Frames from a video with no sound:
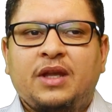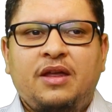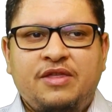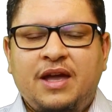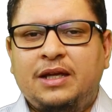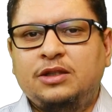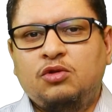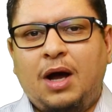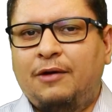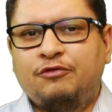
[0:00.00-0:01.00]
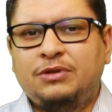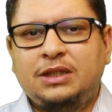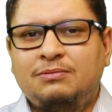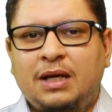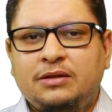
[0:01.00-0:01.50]
then you have
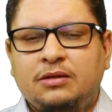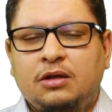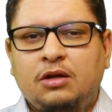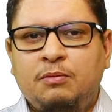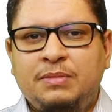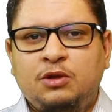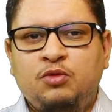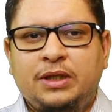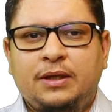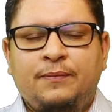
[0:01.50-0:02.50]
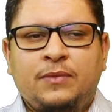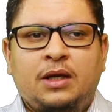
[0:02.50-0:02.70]
really made a big win.